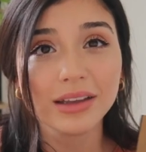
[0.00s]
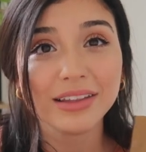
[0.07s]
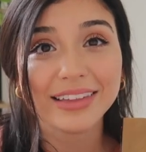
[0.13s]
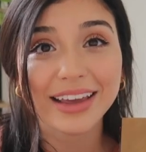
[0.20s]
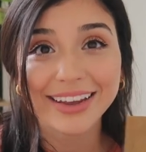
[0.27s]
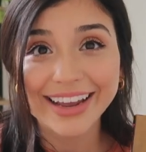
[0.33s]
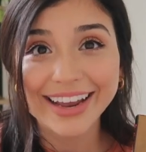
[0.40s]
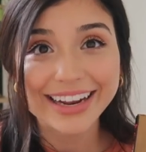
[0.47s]

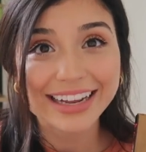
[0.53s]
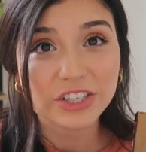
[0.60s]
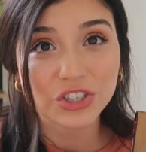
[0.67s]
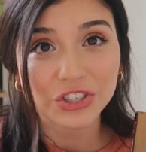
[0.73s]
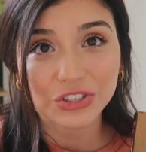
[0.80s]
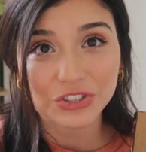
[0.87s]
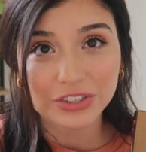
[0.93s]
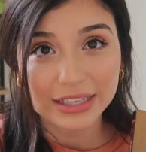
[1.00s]
they get
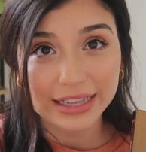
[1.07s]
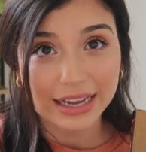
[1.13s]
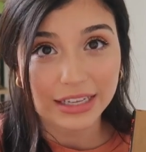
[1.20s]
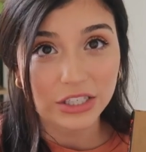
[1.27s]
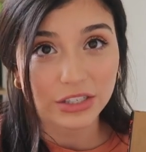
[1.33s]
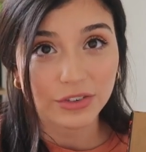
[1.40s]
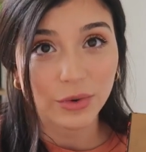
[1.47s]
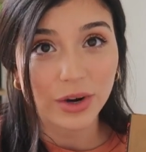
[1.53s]
introduced to
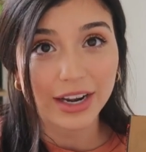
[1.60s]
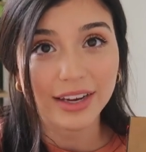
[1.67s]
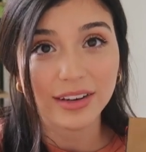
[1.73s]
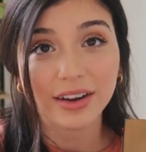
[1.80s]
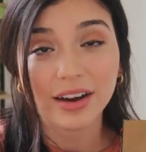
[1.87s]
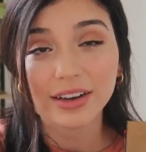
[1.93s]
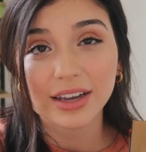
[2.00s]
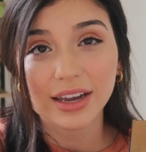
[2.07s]
that to a
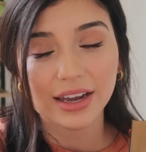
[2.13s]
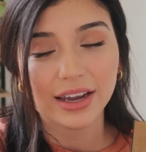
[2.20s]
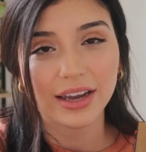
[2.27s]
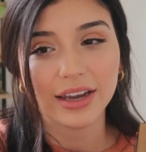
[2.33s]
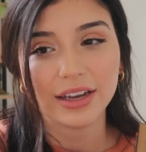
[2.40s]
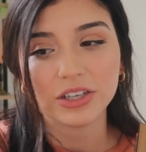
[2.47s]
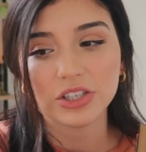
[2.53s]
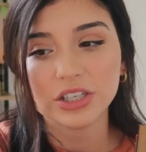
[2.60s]
young
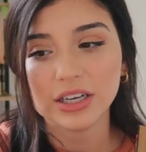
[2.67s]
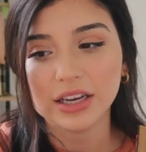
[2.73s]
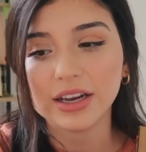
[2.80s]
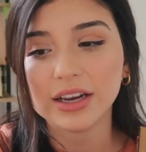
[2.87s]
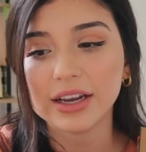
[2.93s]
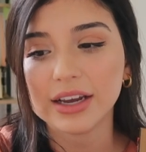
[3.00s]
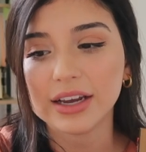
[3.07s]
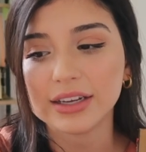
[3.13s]
age,
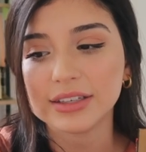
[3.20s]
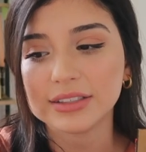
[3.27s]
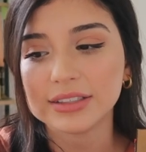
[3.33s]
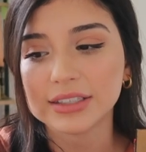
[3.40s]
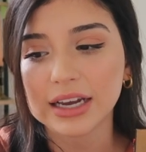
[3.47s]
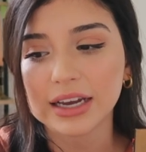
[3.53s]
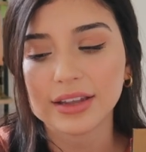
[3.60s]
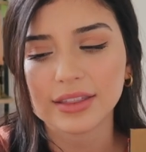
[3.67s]

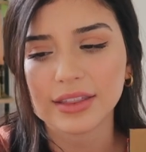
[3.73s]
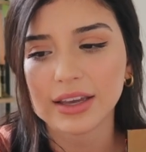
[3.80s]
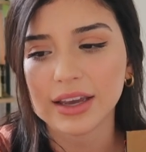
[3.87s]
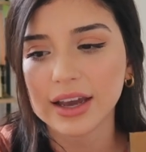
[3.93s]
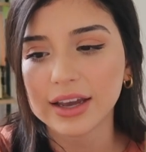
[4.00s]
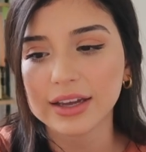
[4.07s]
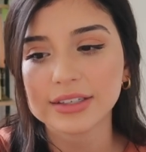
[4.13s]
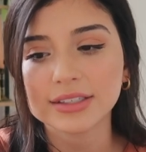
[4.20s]
and at the
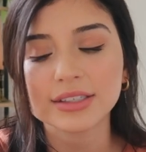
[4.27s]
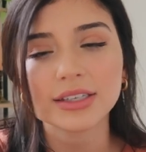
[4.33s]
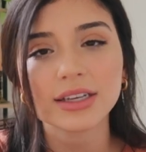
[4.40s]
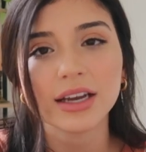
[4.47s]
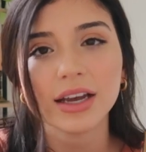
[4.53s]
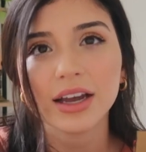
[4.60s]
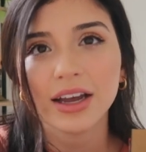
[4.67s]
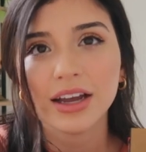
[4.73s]
end,
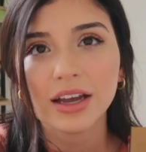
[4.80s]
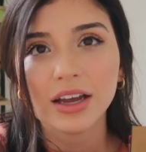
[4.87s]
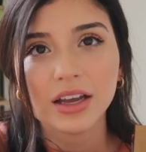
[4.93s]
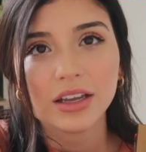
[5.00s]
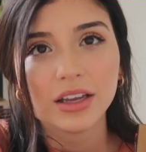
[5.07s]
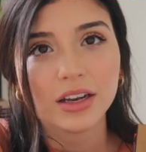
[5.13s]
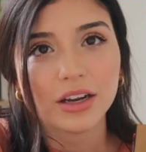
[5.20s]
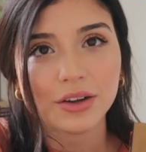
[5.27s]

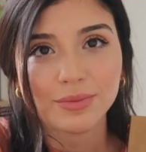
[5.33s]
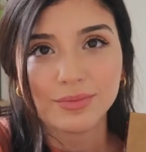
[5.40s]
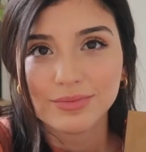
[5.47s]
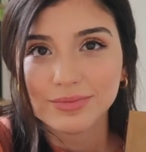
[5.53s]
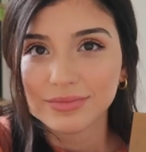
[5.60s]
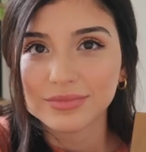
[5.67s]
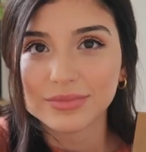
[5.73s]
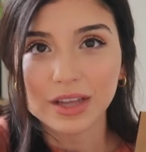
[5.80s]
you
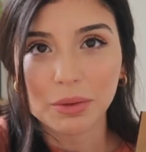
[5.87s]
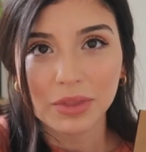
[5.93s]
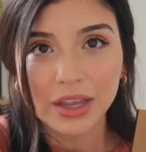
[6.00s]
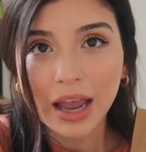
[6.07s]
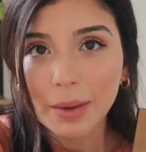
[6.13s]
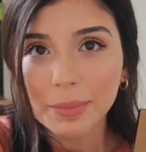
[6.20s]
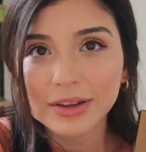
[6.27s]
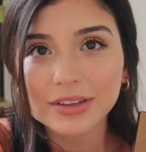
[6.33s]
know, something
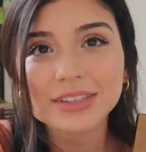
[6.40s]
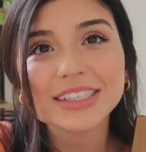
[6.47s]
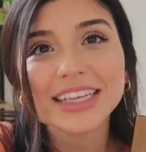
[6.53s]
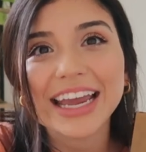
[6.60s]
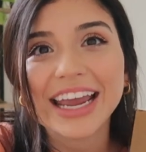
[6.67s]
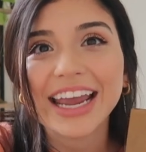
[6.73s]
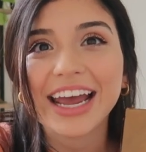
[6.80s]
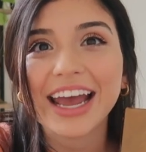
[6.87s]
happens,
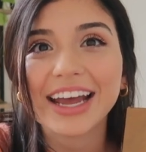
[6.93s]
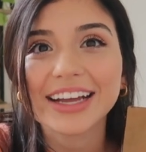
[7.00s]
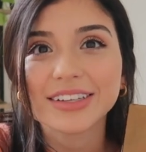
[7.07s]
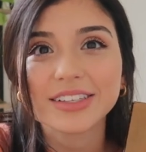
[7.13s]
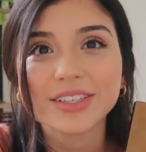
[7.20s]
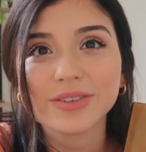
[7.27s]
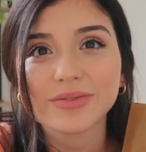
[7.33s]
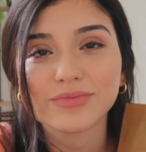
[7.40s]

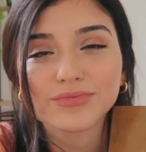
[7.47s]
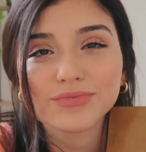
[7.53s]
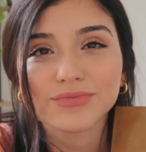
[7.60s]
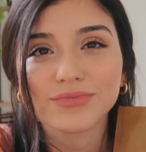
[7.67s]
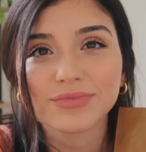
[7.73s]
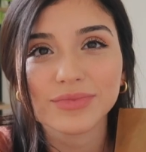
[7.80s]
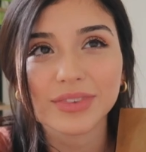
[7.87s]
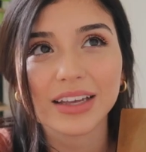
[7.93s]
and
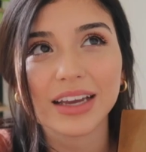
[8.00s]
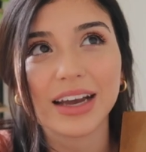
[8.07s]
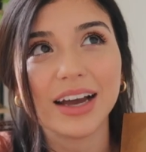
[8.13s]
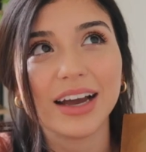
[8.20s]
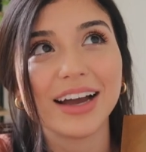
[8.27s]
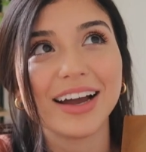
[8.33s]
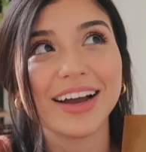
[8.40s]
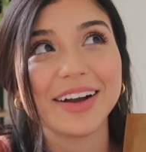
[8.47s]

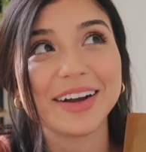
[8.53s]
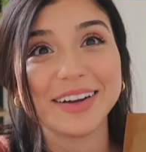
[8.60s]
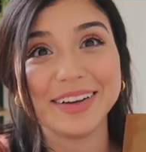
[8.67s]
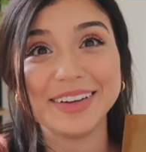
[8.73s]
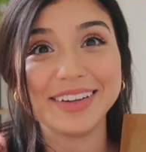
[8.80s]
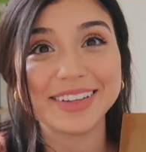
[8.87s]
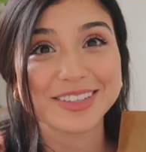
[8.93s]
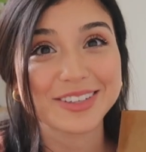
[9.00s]

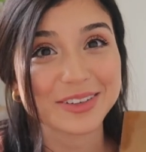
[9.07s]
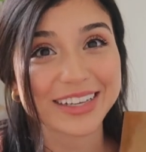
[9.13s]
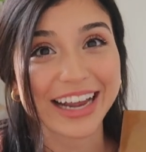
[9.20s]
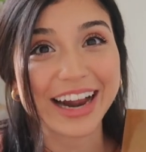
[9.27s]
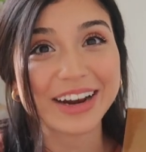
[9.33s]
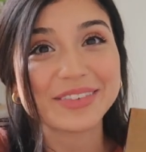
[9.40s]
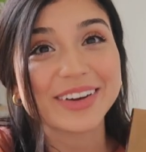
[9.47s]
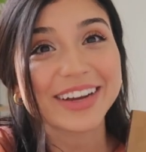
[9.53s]
it's so
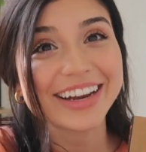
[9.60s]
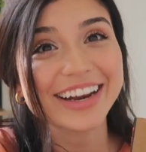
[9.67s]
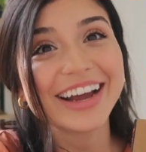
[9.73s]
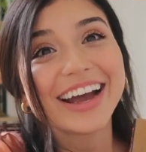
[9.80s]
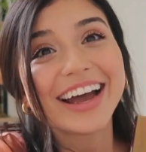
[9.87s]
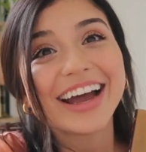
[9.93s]
sad, but